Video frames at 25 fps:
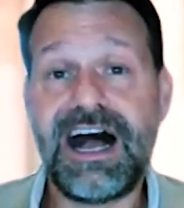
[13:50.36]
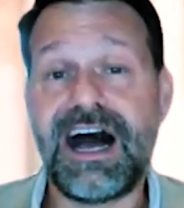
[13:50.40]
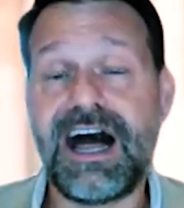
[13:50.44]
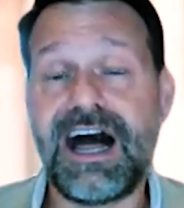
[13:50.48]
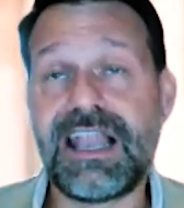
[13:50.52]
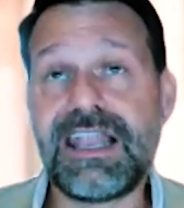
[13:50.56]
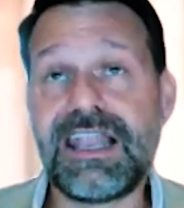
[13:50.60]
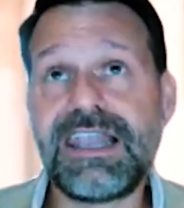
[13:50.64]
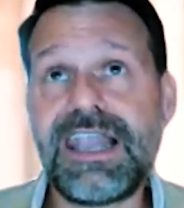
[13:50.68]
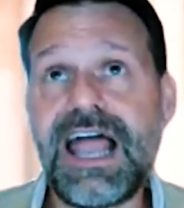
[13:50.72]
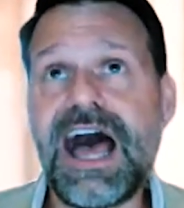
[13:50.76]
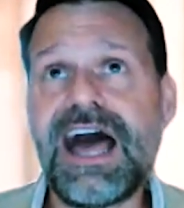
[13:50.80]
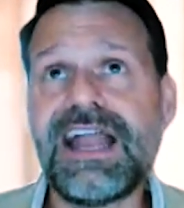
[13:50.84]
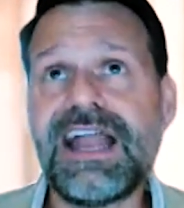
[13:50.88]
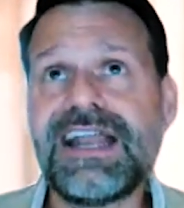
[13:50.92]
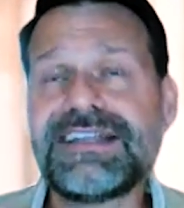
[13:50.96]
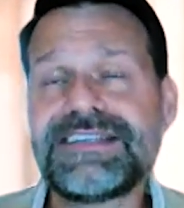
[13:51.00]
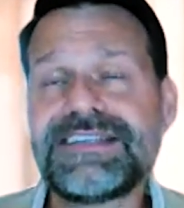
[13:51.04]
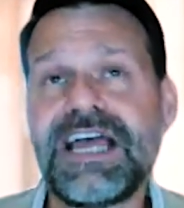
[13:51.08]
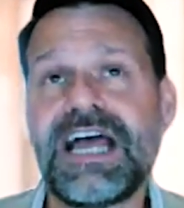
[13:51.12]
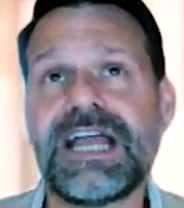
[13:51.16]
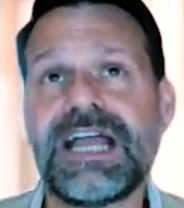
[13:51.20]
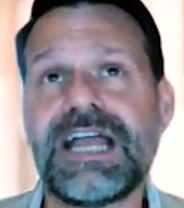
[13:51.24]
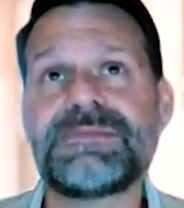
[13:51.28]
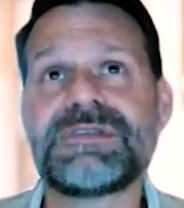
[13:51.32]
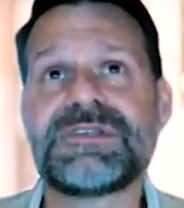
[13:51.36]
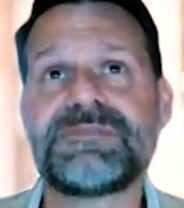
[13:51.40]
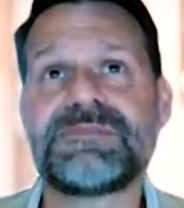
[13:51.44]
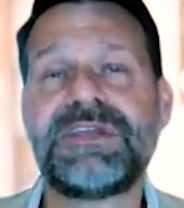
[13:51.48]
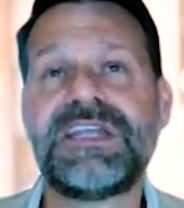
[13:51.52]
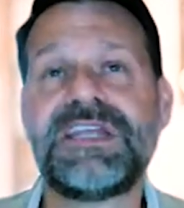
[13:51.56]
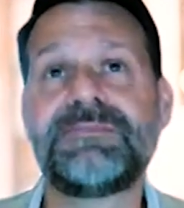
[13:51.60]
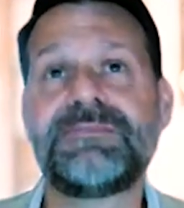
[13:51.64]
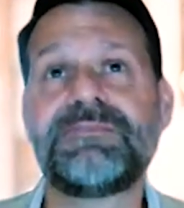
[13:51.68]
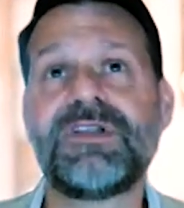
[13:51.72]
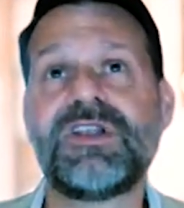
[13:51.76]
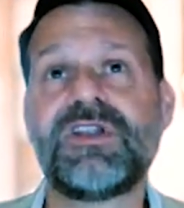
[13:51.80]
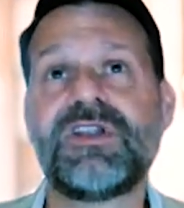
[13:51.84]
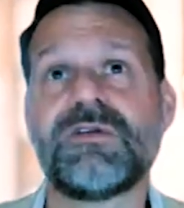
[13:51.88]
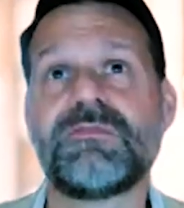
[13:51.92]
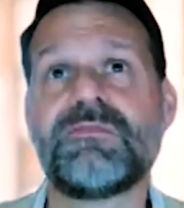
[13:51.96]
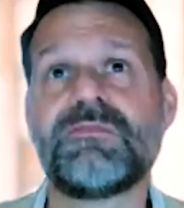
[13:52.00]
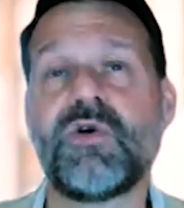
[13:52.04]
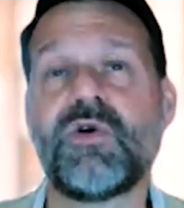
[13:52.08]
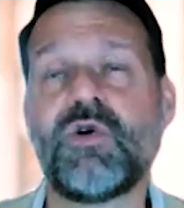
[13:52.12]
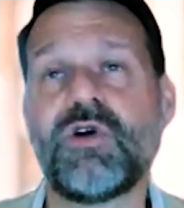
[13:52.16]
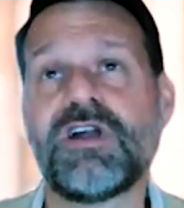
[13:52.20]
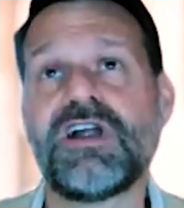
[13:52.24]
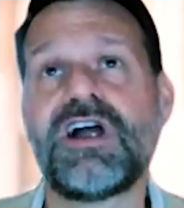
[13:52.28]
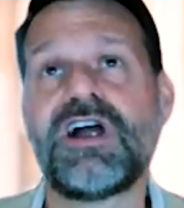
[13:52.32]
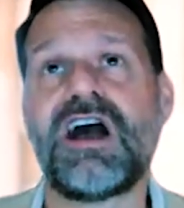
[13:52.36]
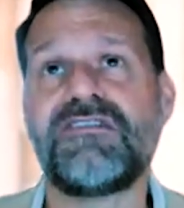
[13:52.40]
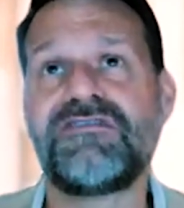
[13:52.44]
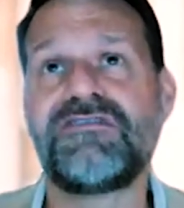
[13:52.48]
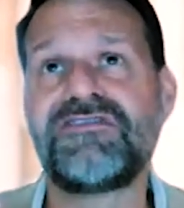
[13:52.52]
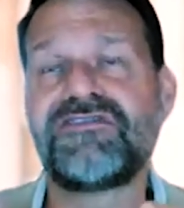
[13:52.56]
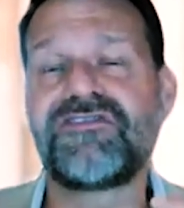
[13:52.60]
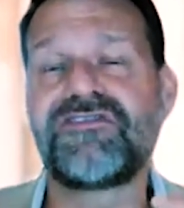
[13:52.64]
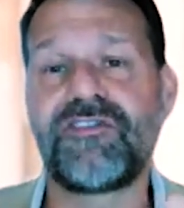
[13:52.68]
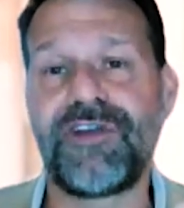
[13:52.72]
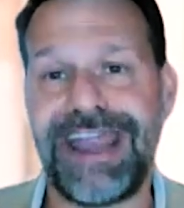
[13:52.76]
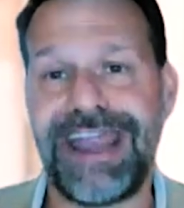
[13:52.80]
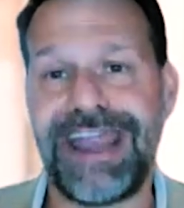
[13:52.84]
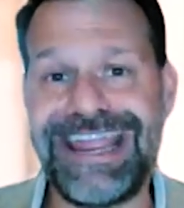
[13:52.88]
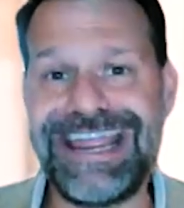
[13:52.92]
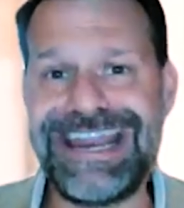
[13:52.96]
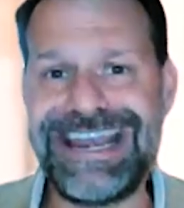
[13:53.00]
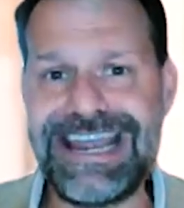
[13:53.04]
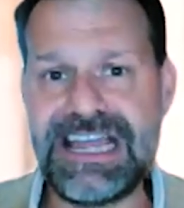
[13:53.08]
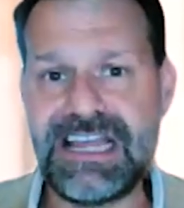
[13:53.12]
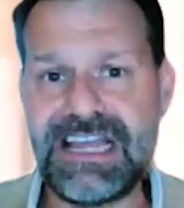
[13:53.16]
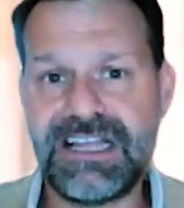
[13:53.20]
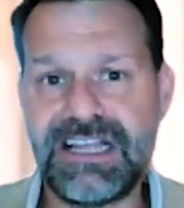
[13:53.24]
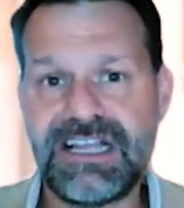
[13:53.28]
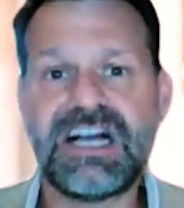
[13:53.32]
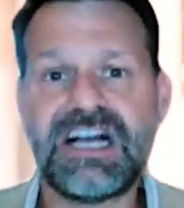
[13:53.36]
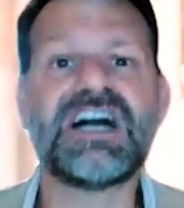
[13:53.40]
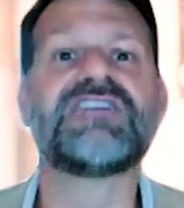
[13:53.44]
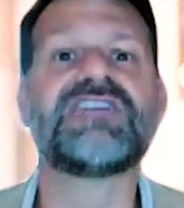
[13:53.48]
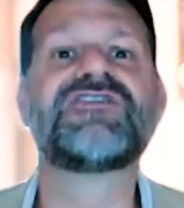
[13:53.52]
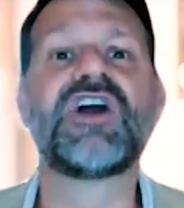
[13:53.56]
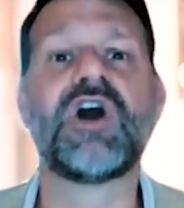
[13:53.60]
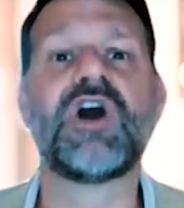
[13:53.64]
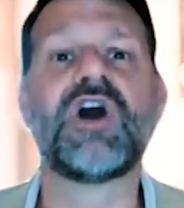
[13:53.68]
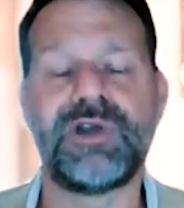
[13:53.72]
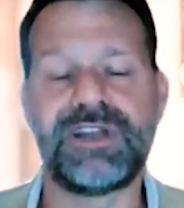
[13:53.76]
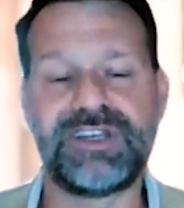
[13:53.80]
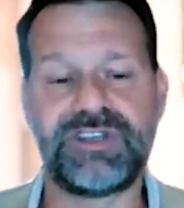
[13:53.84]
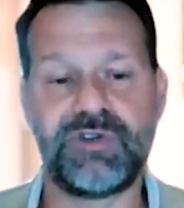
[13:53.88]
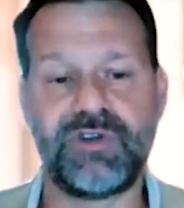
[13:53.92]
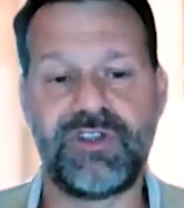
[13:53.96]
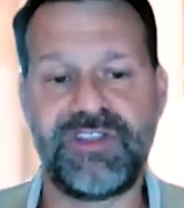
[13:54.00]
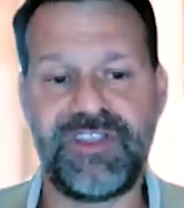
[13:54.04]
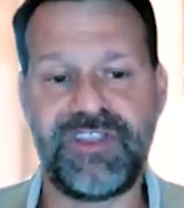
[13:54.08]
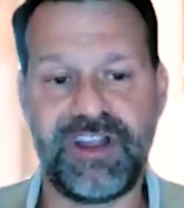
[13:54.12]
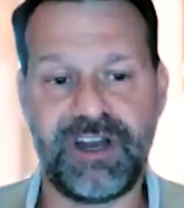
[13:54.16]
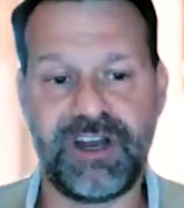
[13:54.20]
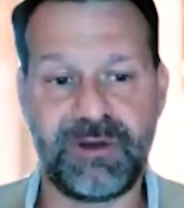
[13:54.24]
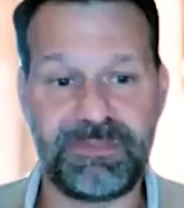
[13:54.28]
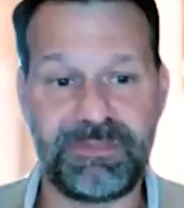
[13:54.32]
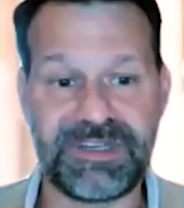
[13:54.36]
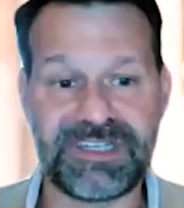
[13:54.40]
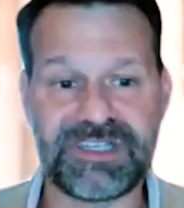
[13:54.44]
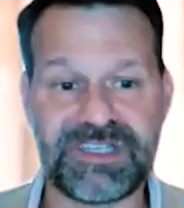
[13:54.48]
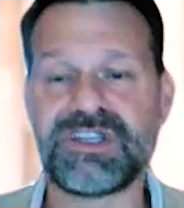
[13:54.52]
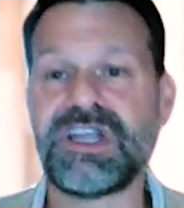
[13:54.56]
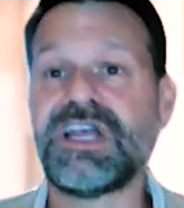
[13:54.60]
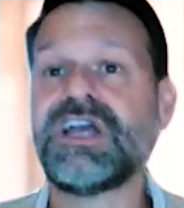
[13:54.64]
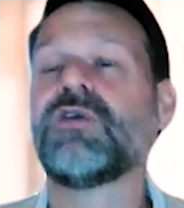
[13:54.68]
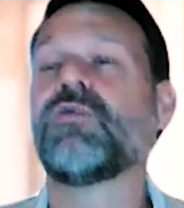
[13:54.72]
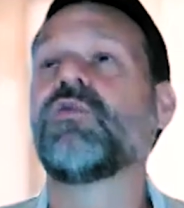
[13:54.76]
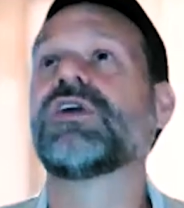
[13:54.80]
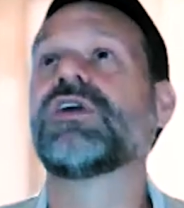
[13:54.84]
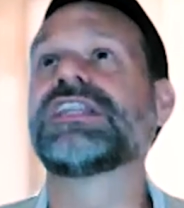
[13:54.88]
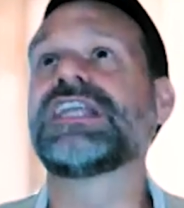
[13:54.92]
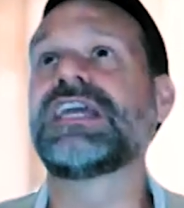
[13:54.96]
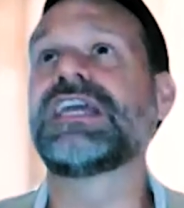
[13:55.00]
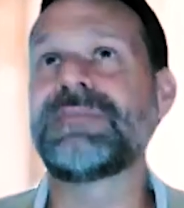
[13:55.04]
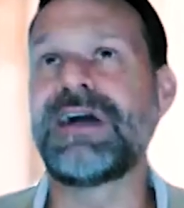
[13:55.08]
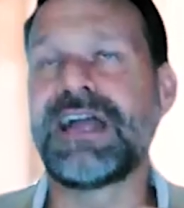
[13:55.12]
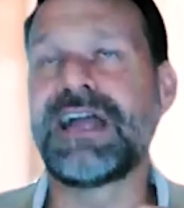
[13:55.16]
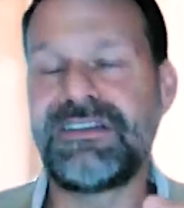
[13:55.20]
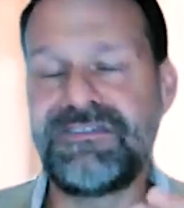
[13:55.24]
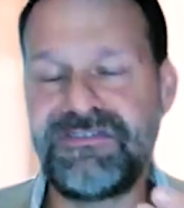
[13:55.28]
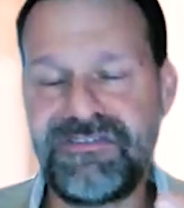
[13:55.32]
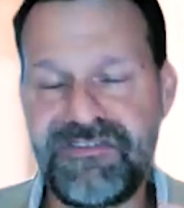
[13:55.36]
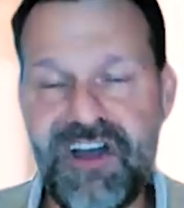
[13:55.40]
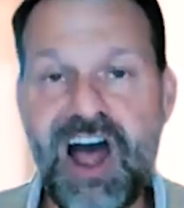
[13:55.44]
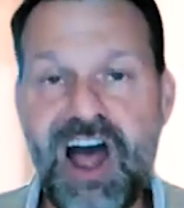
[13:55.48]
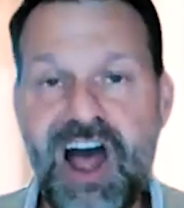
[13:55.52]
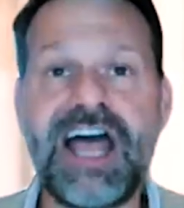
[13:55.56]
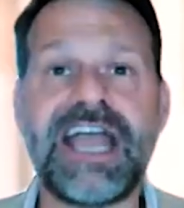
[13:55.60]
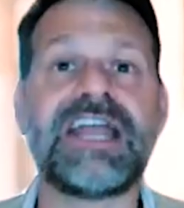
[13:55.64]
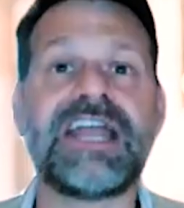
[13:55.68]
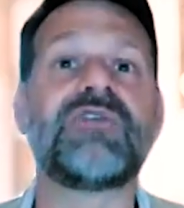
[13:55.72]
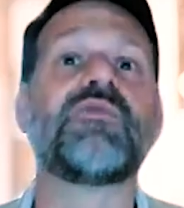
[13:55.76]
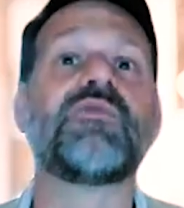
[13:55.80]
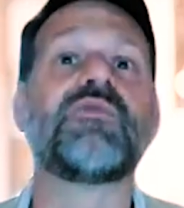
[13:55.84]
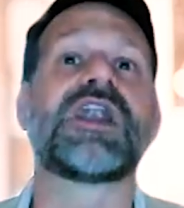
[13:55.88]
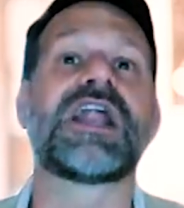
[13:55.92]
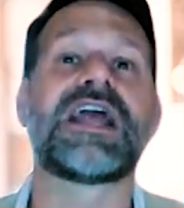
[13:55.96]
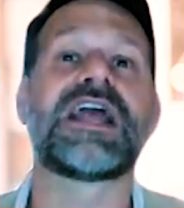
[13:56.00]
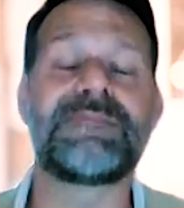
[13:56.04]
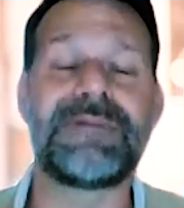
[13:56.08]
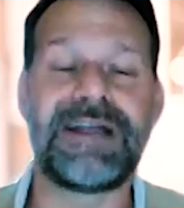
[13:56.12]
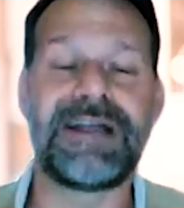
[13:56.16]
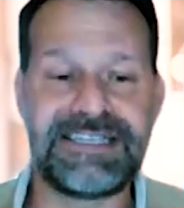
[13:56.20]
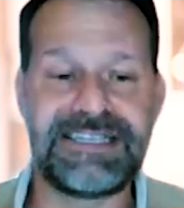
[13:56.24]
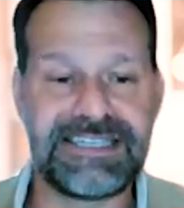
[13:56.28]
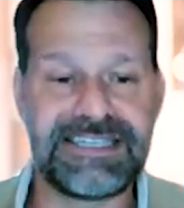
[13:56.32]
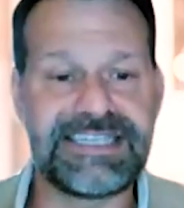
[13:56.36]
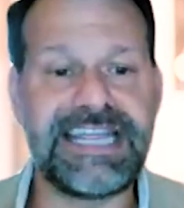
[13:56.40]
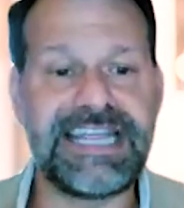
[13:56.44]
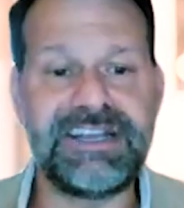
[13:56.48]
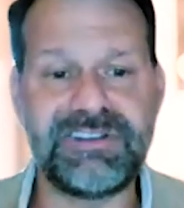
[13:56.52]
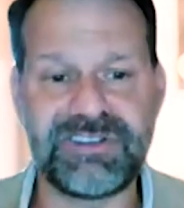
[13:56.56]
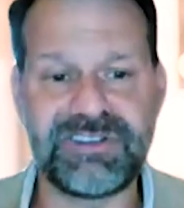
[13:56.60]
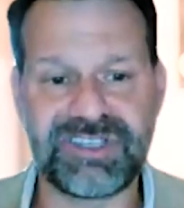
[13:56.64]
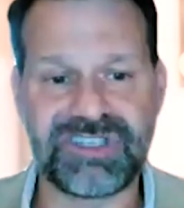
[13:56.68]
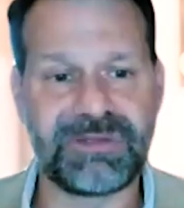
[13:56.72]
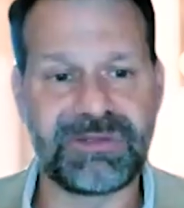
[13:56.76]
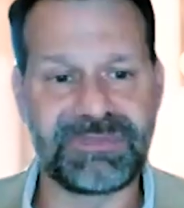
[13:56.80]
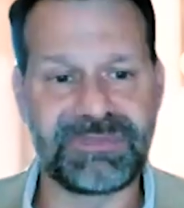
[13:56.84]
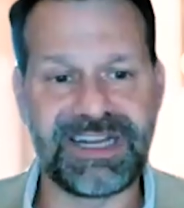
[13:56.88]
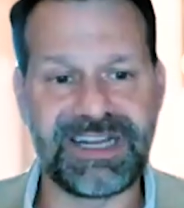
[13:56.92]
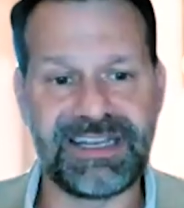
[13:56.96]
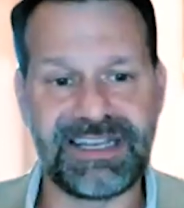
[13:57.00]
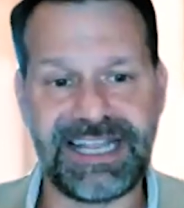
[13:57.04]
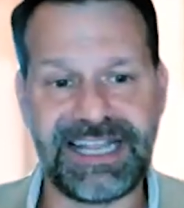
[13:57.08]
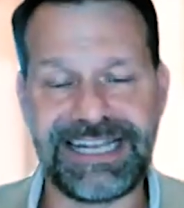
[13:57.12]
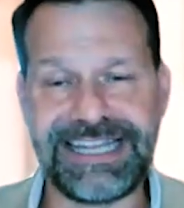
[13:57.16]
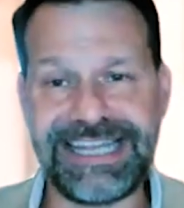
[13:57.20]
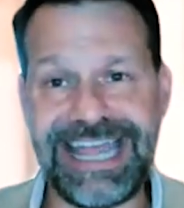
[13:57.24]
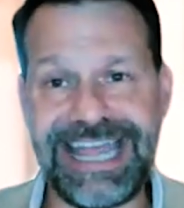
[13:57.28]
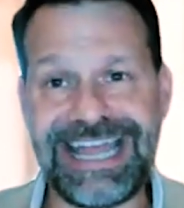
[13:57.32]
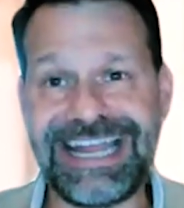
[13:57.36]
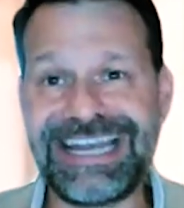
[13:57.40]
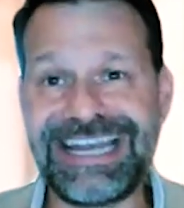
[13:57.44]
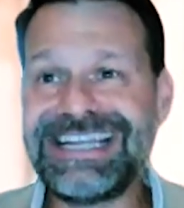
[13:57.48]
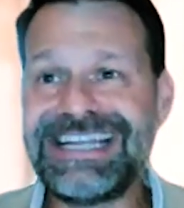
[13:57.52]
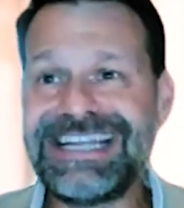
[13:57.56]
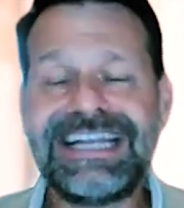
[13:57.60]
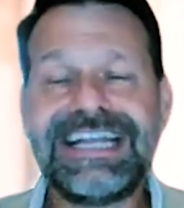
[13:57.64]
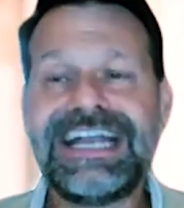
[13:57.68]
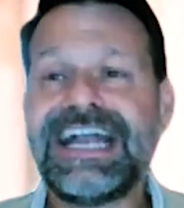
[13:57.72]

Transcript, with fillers: A lot of times people are more afraid of going to a therapist, what they might find, what I might say, or something like that.